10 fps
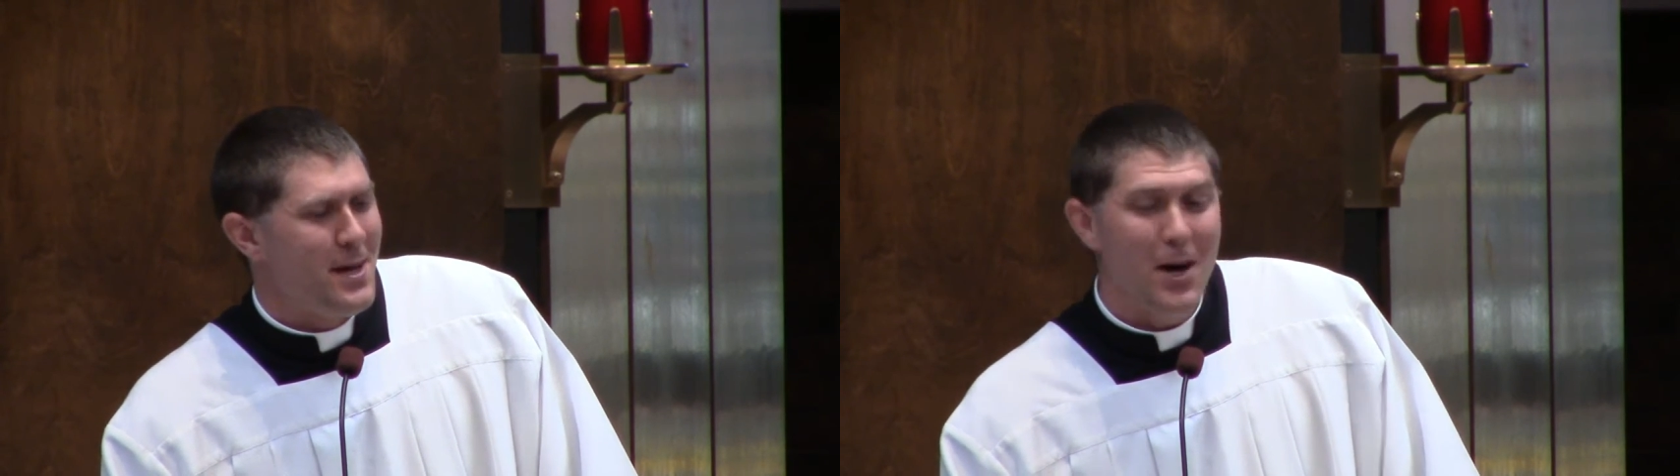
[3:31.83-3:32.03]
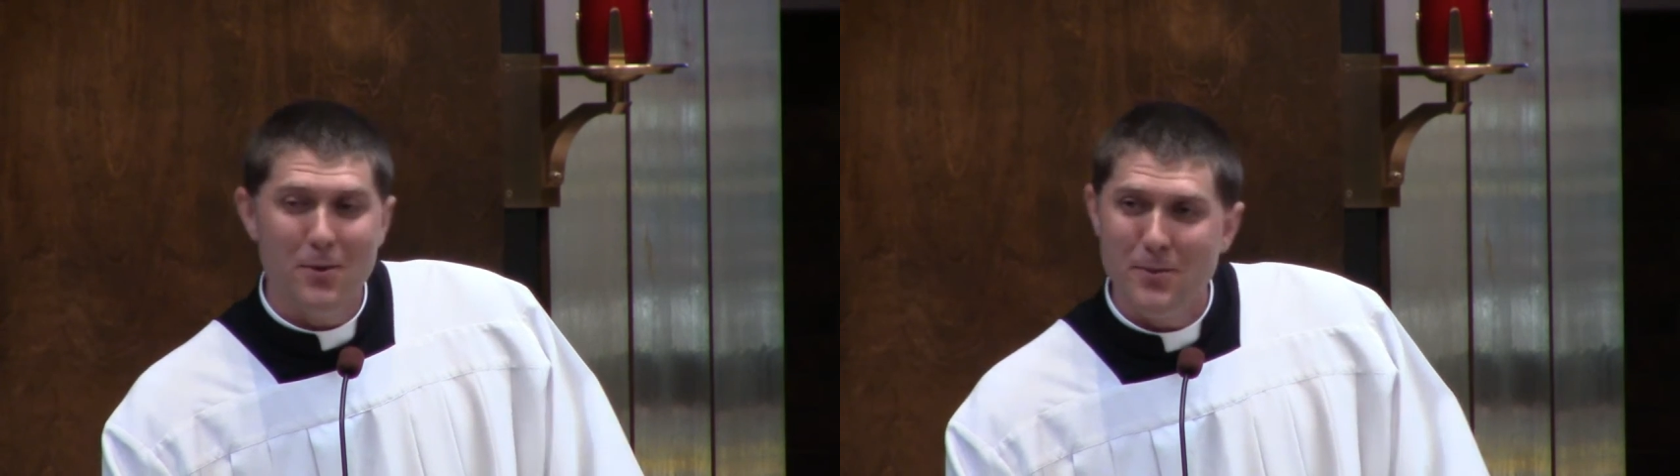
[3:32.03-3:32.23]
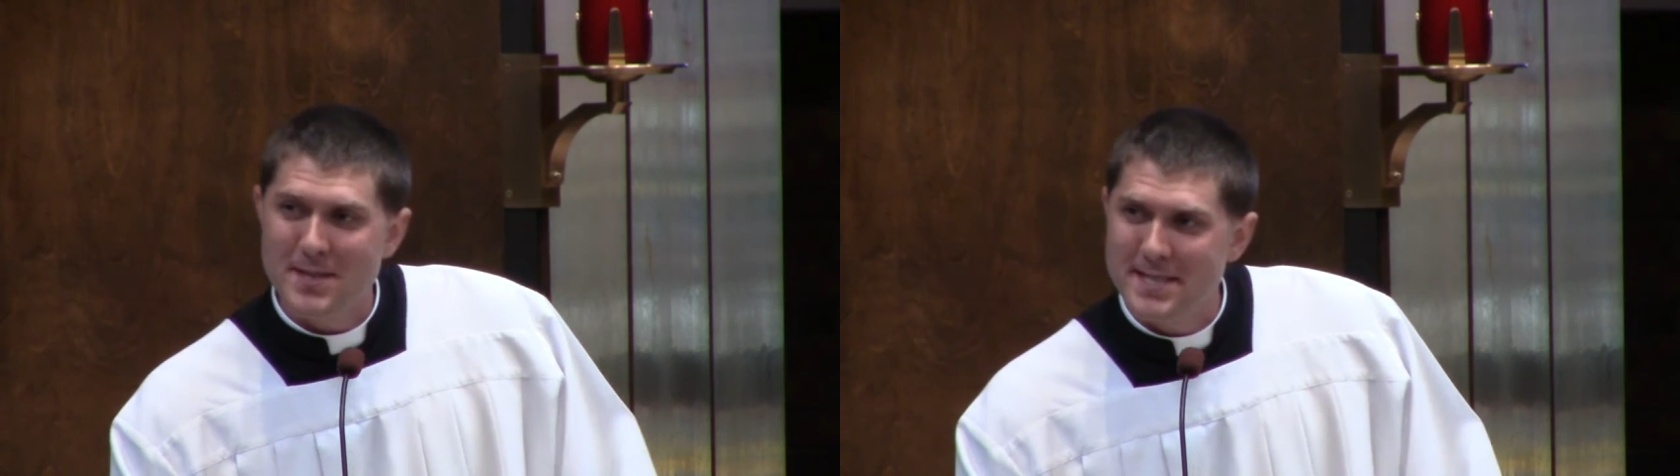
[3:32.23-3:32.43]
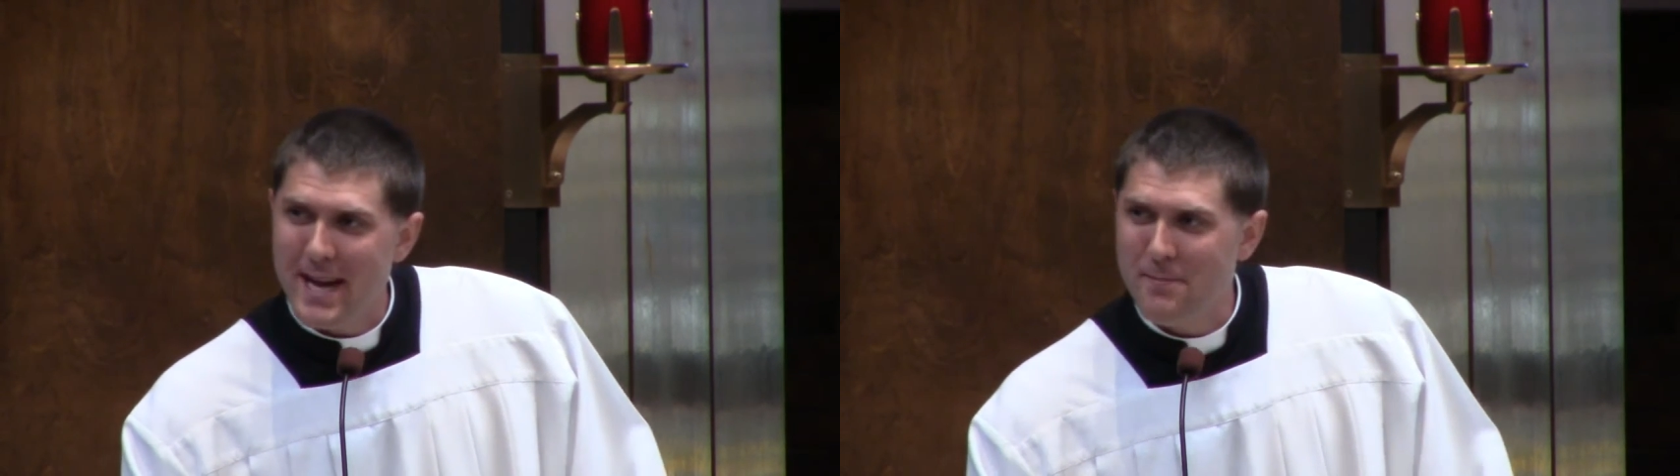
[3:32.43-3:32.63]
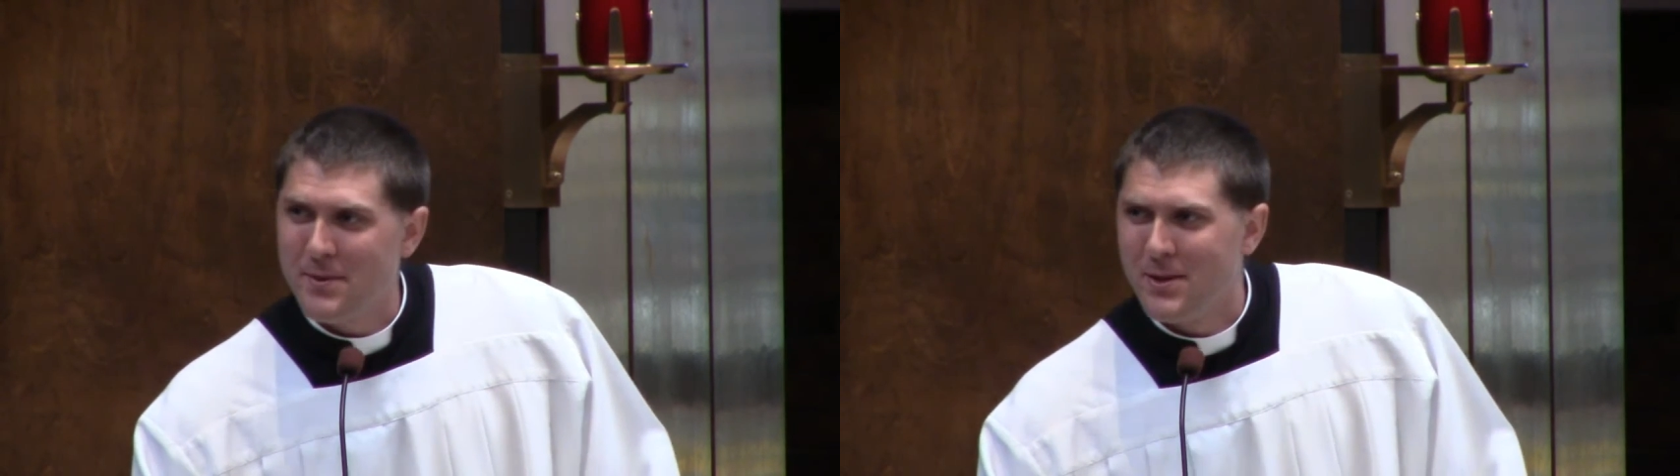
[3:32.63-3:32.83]
Oh, well, what's
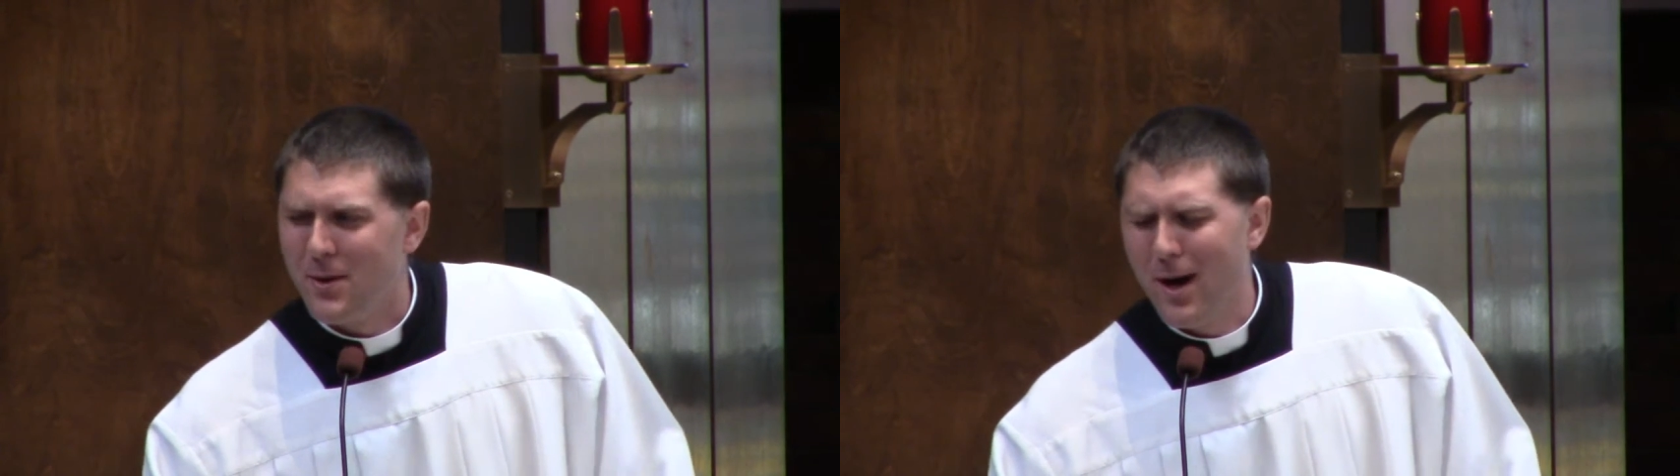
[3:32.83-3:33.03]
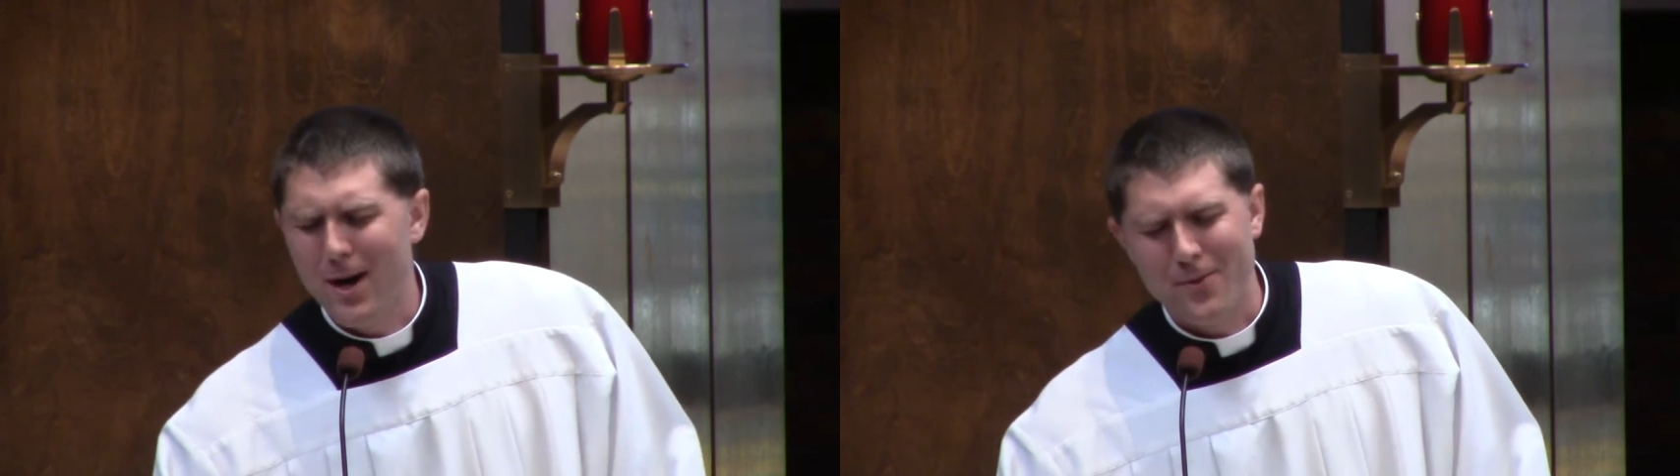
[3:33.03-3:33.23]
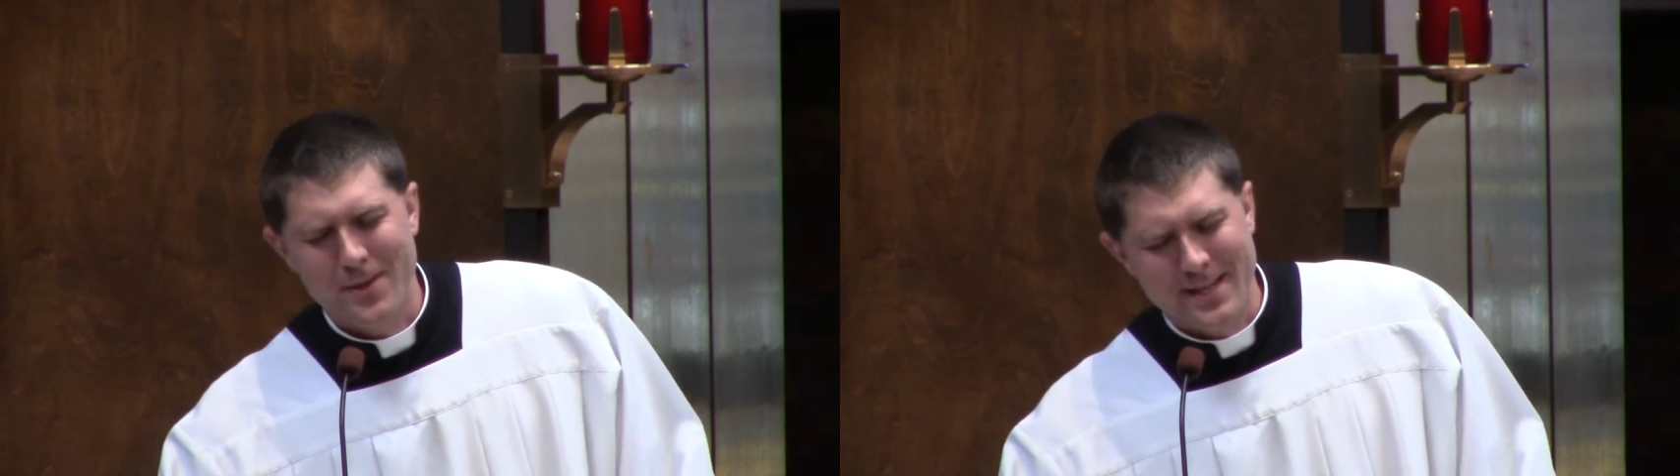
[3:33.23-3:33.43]
stopping you? Oh, well,